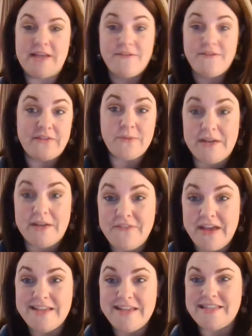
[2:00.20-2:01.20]
I've never been to
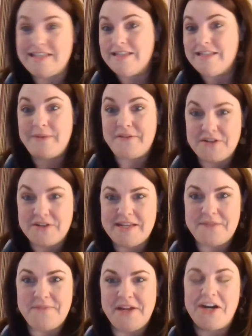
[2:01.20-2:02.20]
Vegas. This is my first
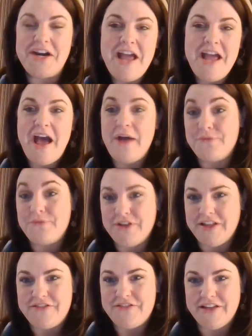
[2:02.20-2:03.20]
time here. I'm
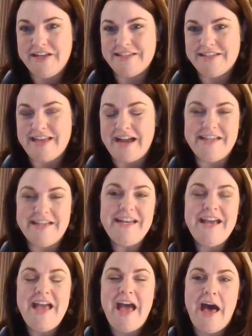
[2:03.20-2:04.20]
really, really excited.
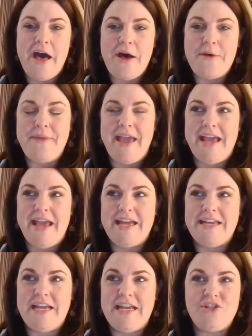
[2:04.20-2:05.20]
And
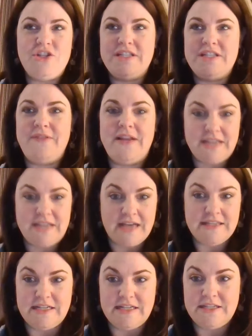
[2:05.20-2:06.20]
it's just
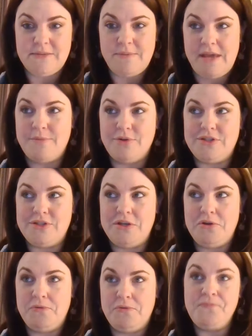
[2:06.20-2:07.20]
fantastic to be able
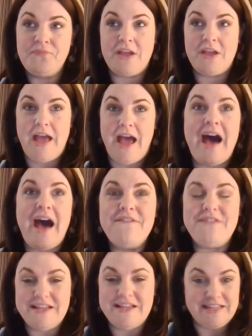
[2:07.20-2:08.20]
to have
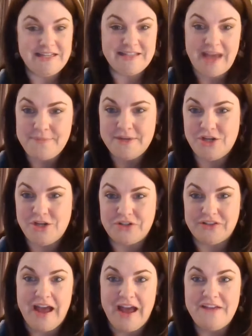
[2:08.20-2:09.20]
these things happen in your
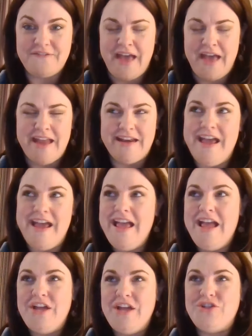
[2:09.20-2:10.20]
life and
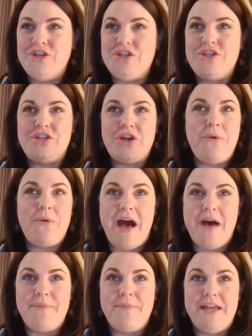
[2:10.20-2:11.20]
just show
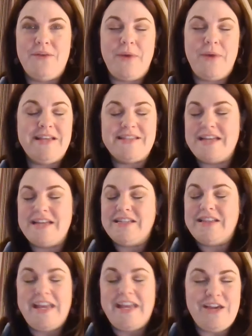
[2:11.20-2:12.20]
up in ways that
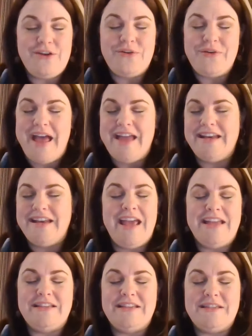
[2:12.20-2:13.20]
delight you
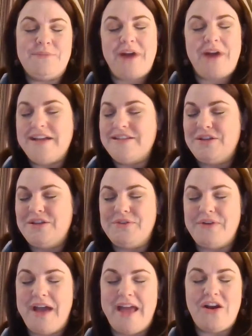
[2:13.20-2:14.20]
and surprise you
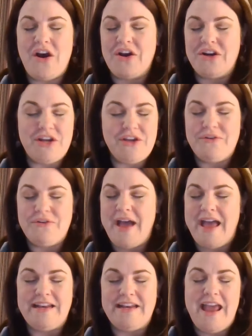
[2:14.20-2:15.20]
and honor you
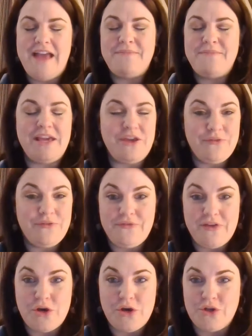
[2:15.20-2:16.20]
and make you
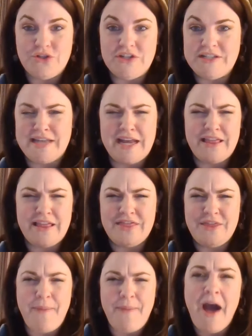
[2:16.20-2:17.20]
feel just like
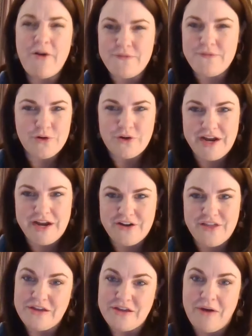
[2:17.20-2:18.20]
the powerful creator
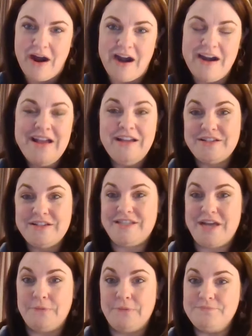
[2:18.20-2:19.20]
that you are.
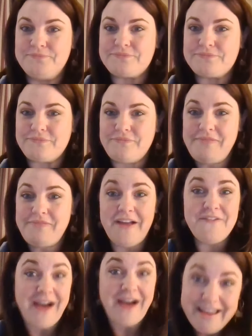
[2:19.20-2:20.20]
So
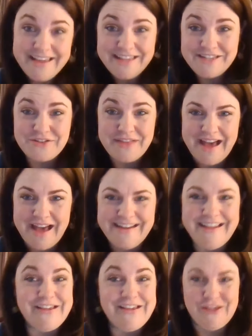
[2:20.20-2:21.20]
if I can do that,
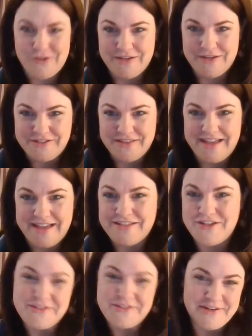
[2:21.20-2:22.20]
you can do that. So
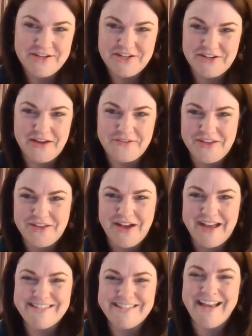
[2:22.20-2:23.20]
I just want to share that with you
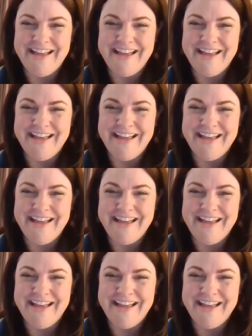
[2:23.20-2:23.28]
guys.